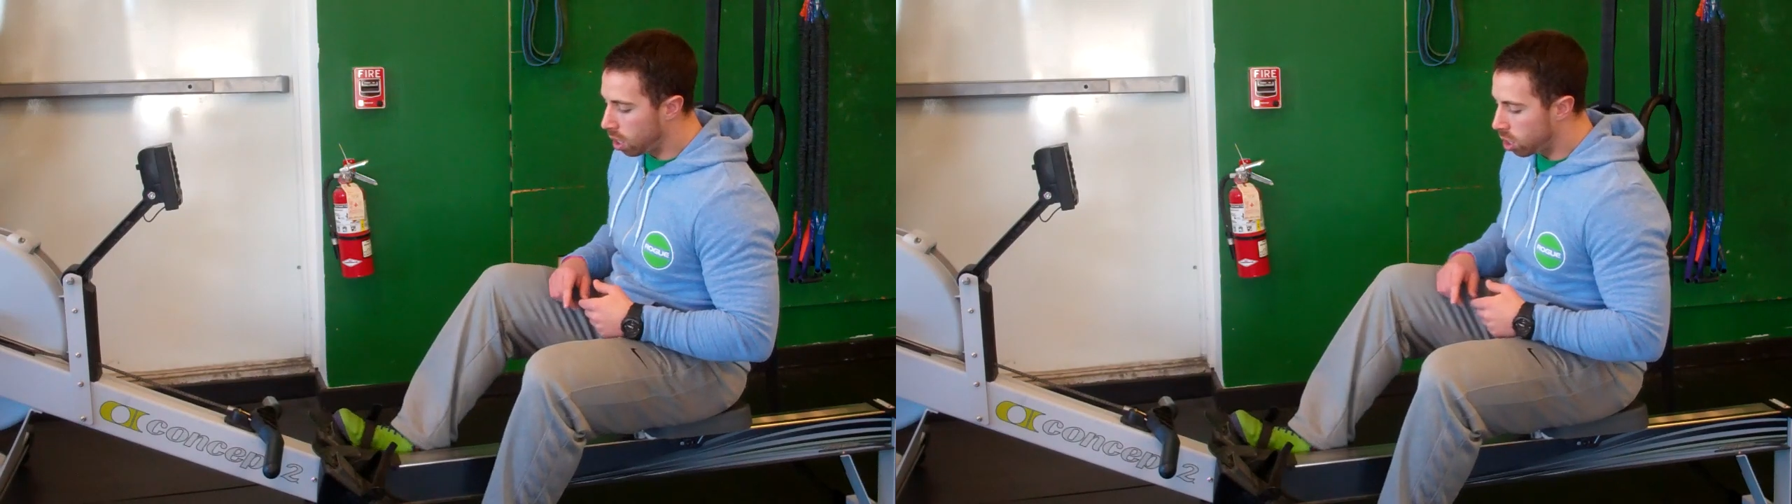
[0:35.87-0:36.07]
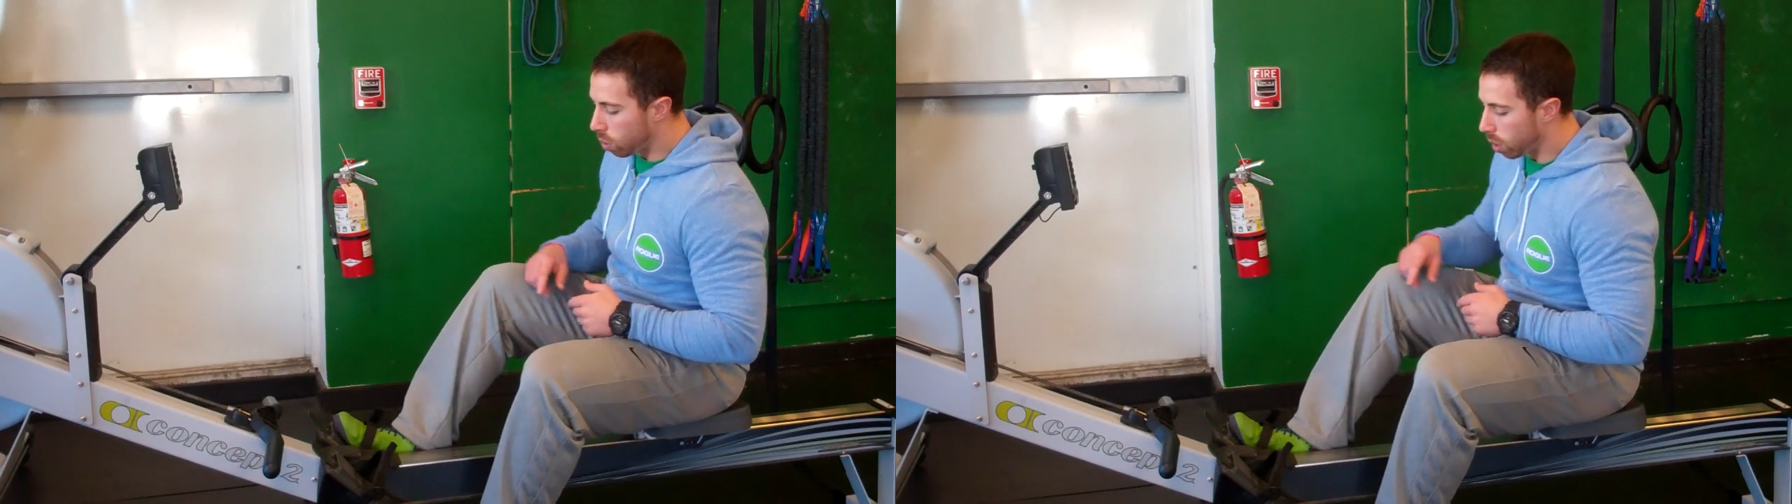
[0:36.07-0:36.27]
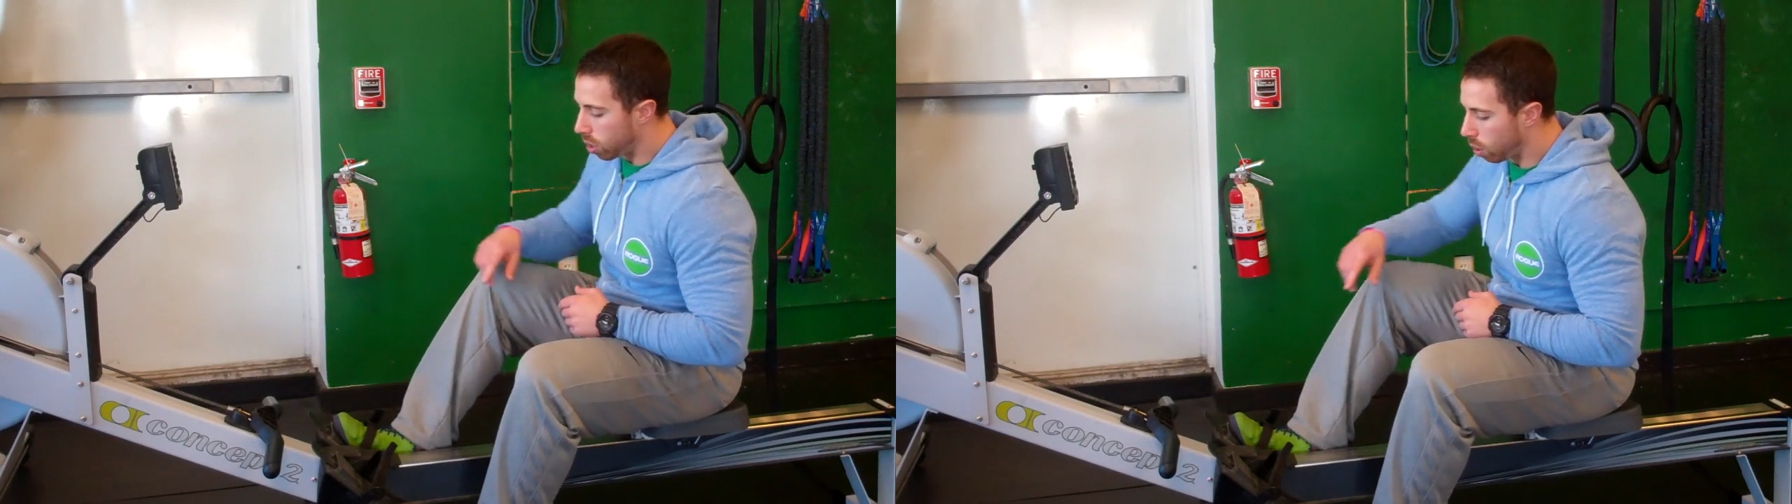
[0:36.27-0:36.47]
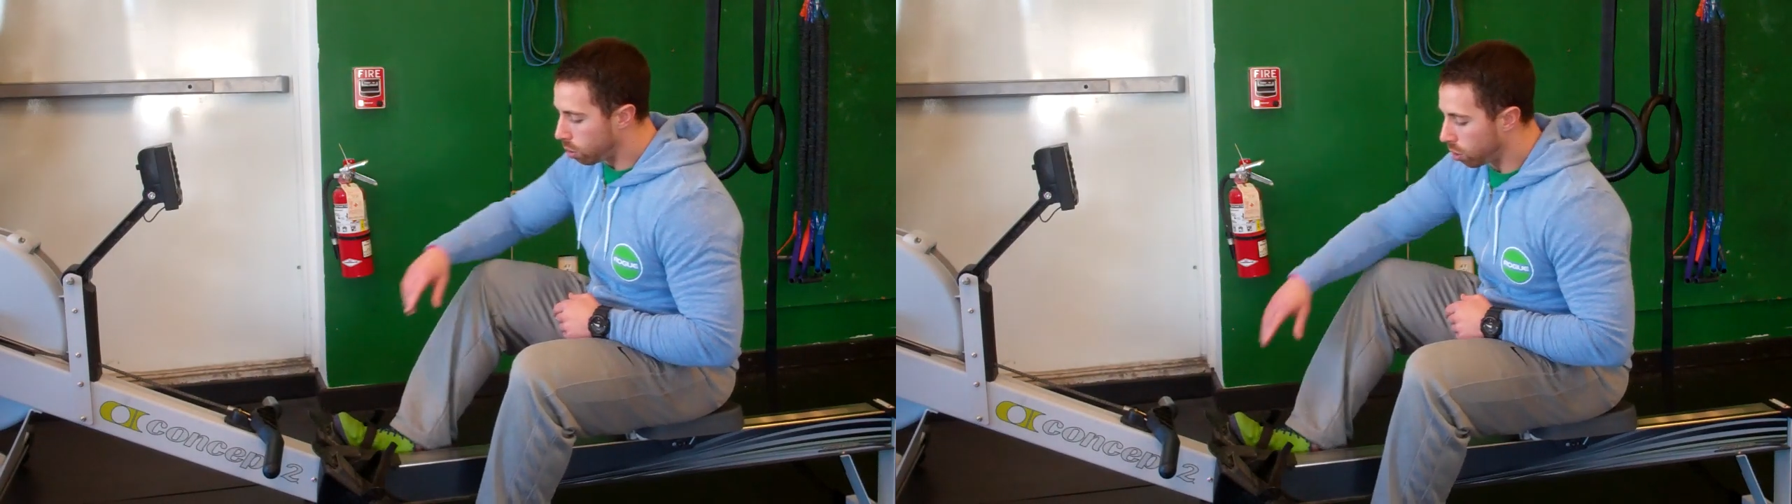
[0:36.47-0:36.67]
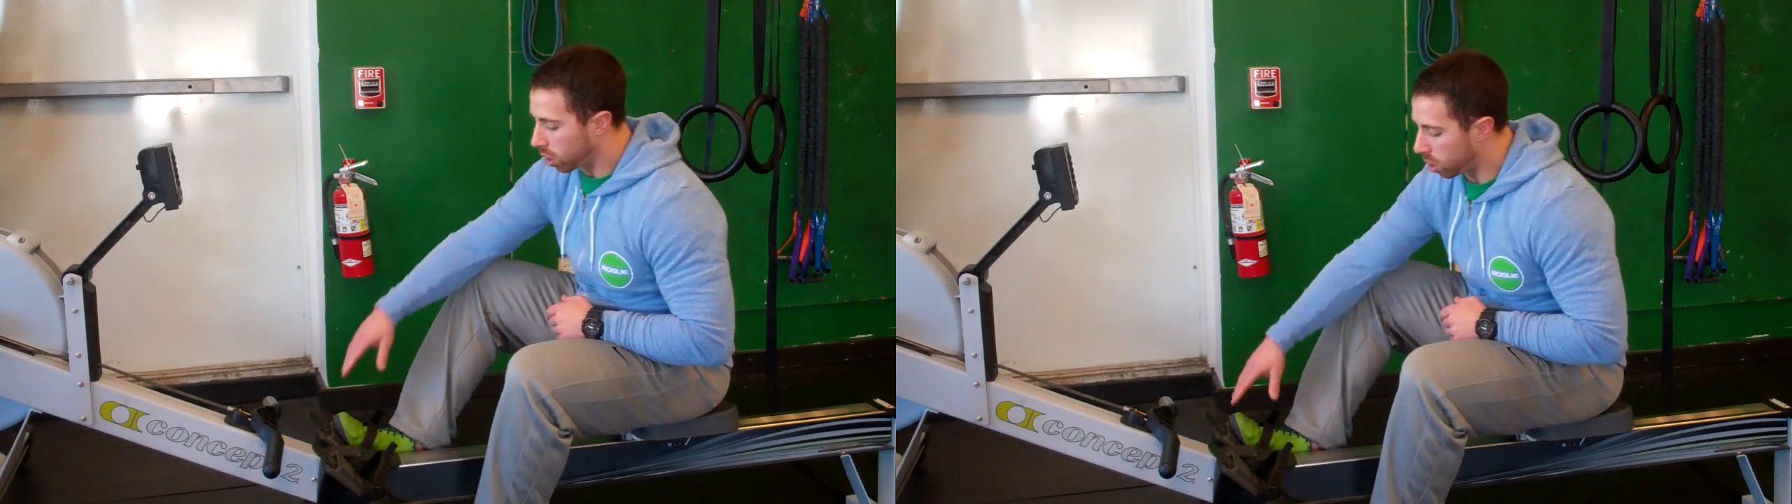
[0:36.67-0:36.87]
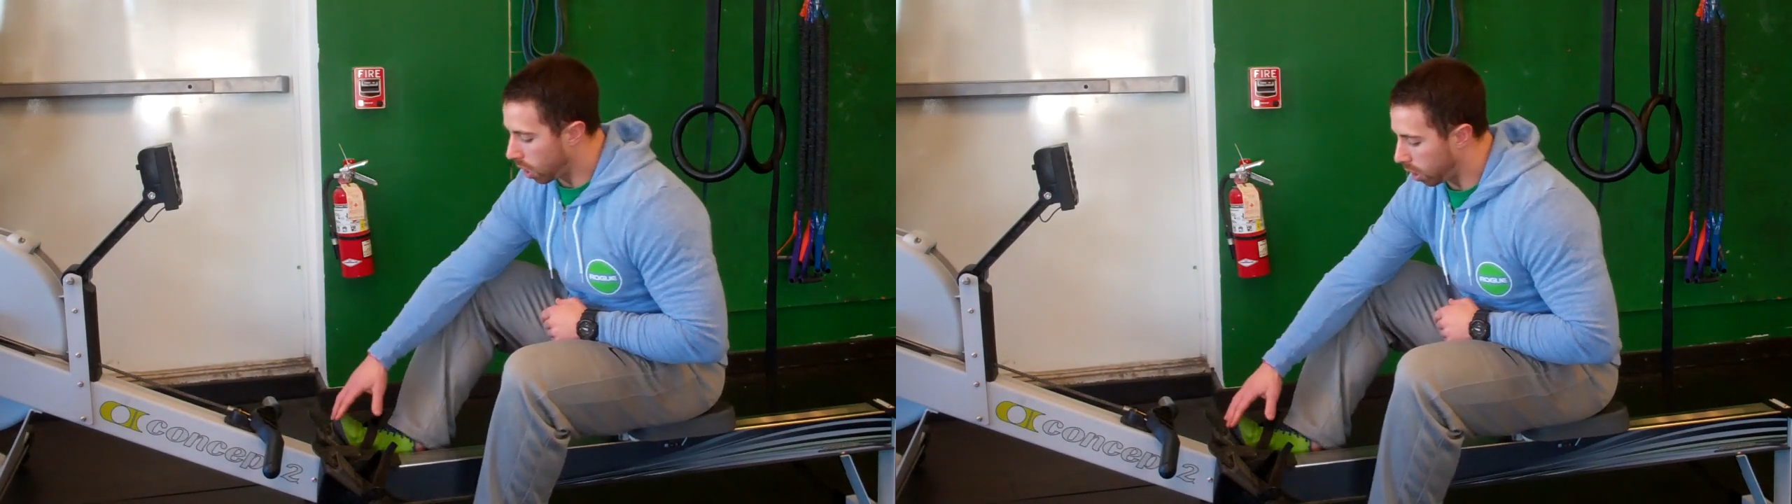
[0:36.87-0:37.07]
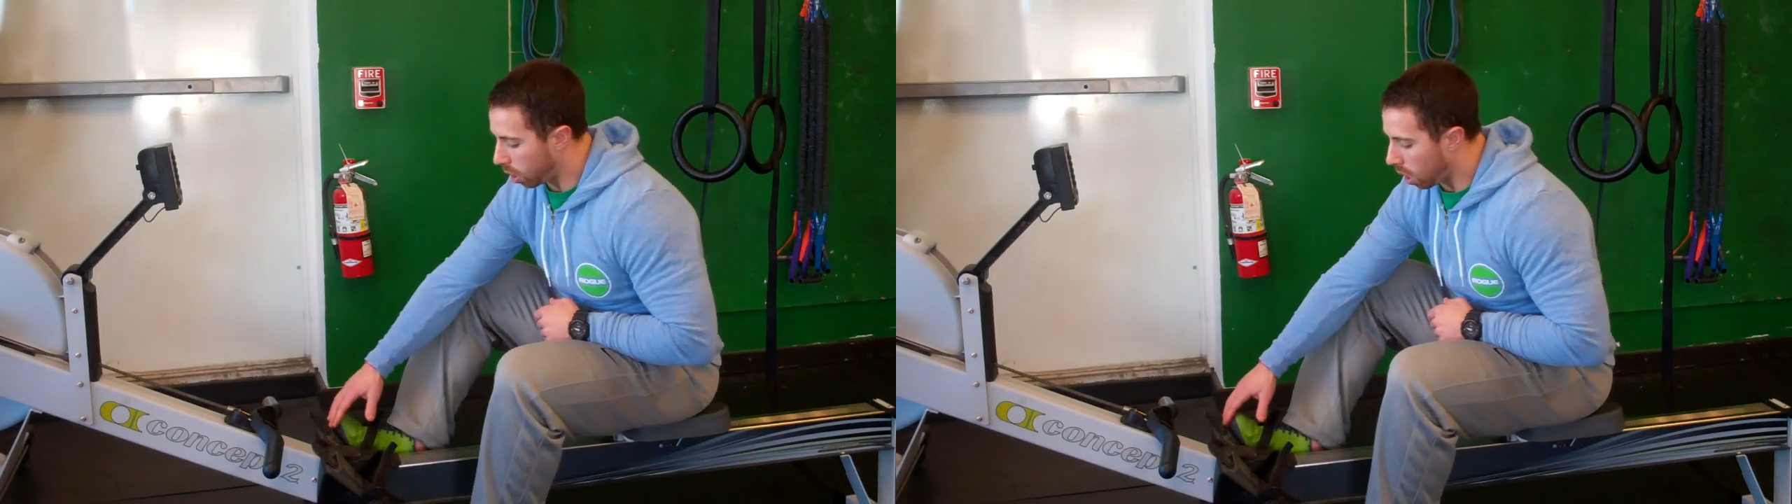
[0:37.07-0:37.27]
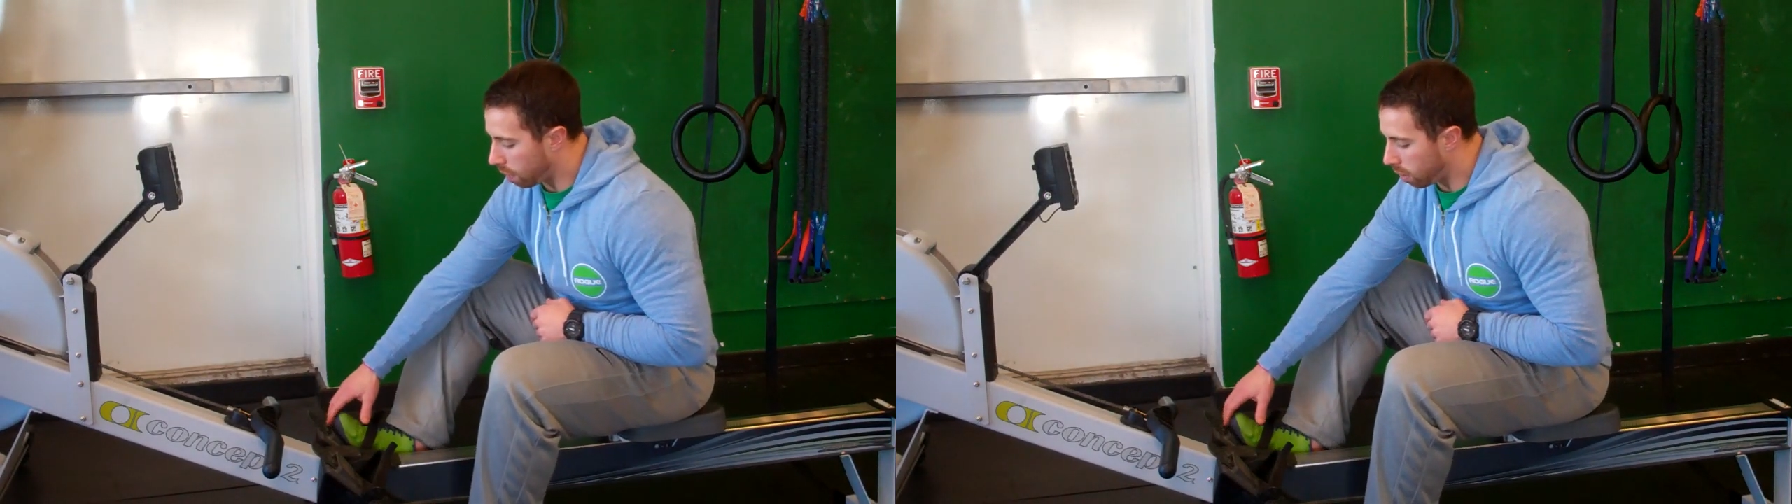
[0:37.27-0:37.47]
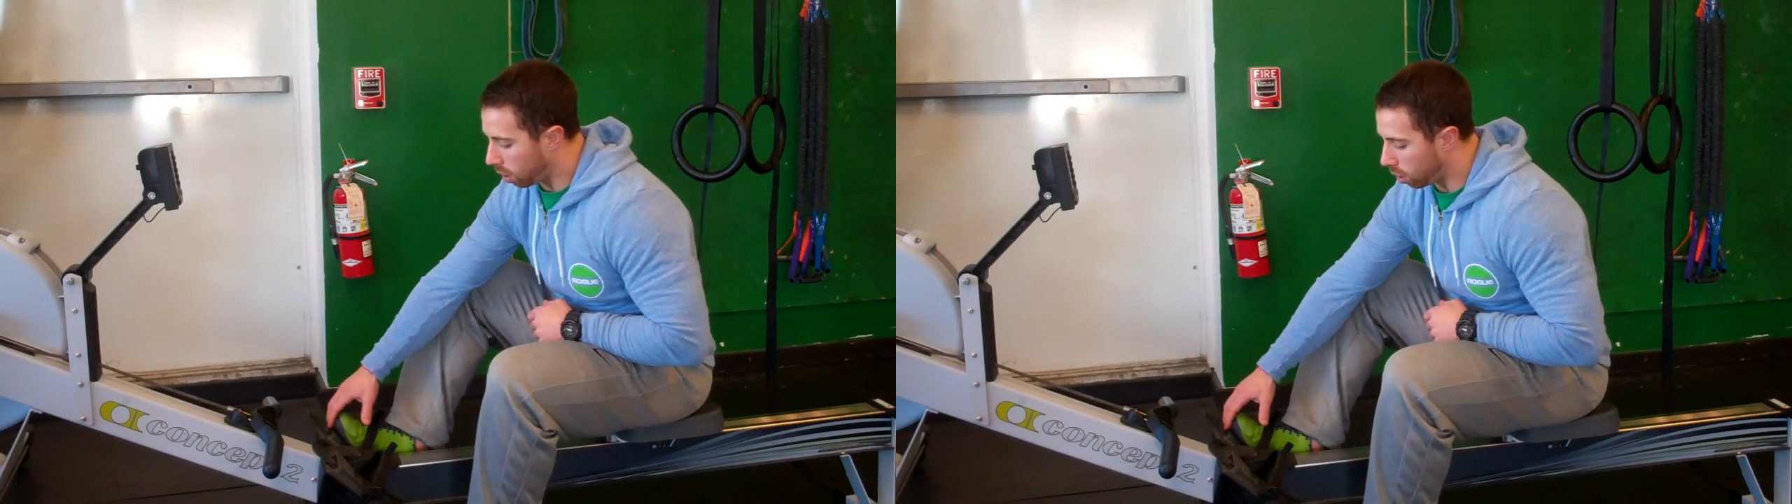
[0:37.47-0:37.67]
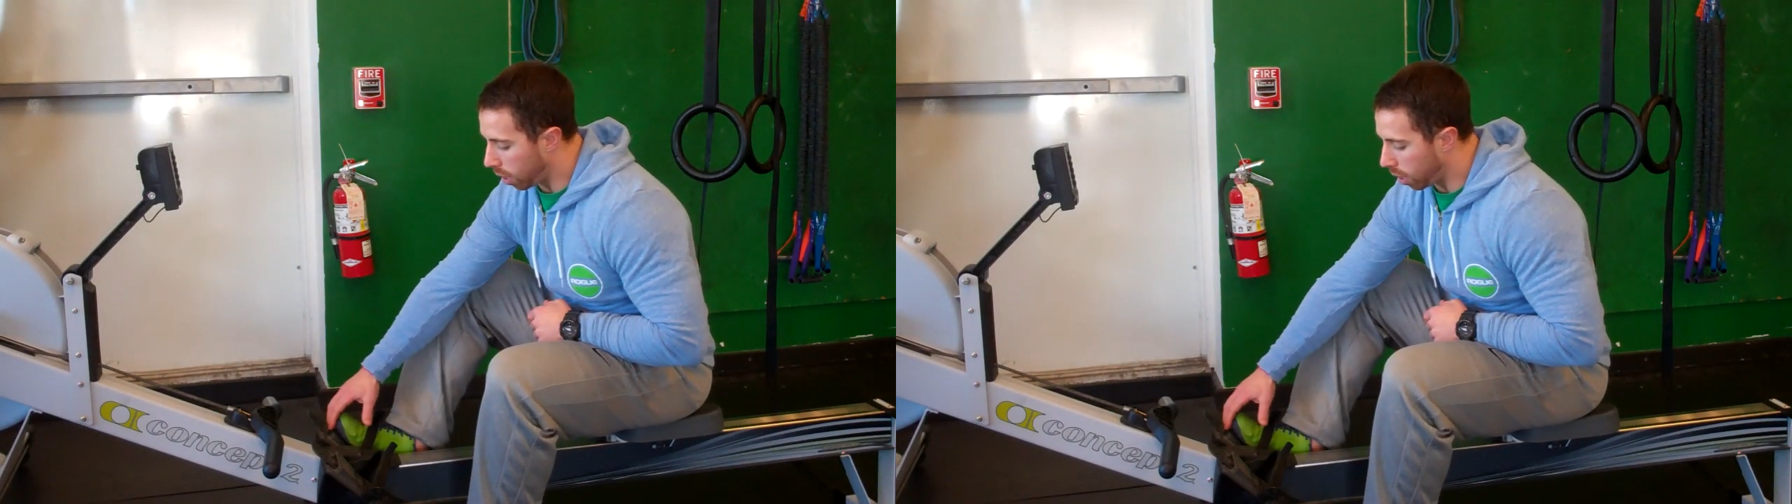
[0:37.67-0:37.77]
so our toes are just slightly off the little